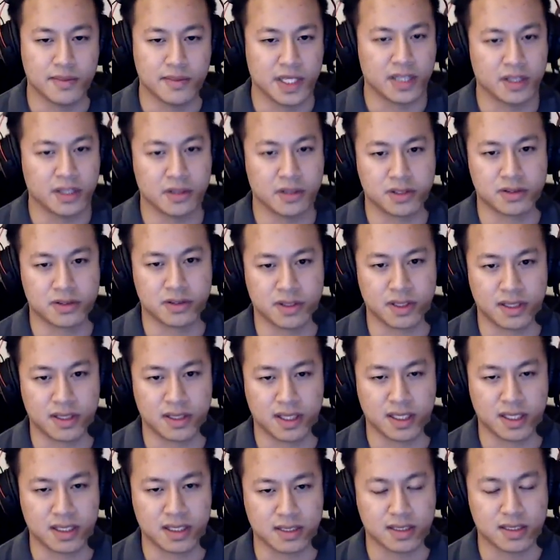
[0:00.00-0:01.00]
those sort of
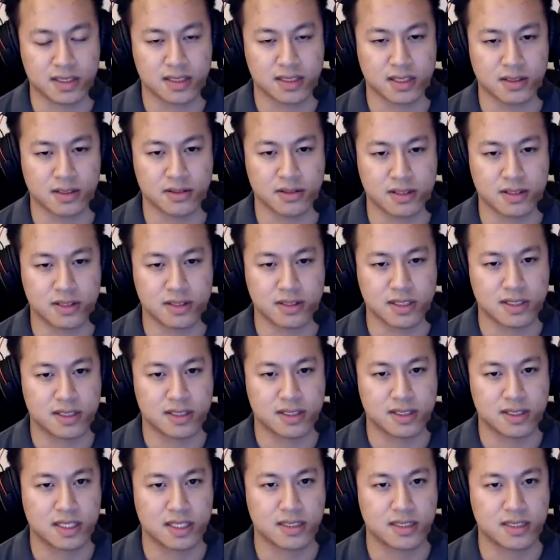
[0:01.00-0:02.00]
things. So
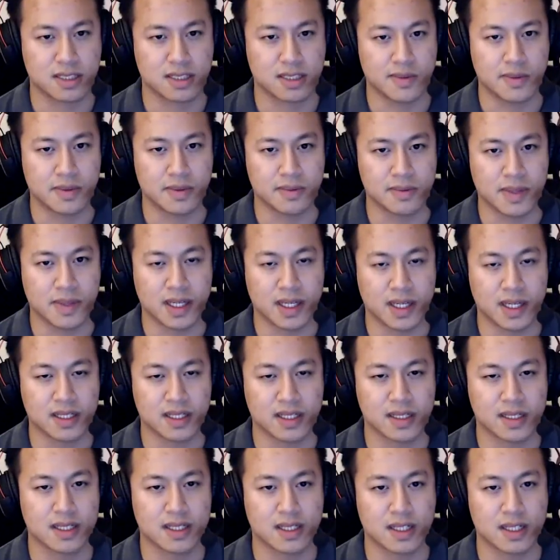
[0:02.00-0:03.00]
just things to keep in
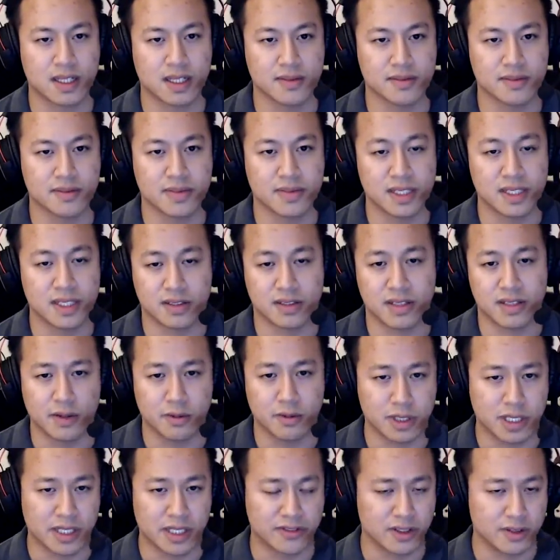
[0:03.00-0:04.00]
mind. And so,
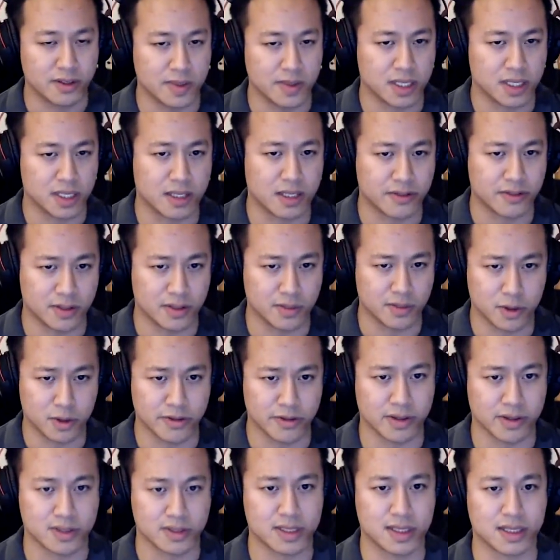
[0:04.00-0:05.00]
yeah, we'll definitely be covering
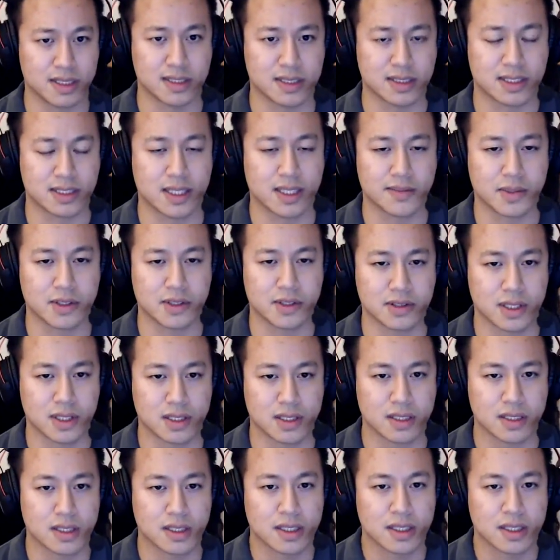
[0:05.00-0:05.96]
more of those things as time goes on.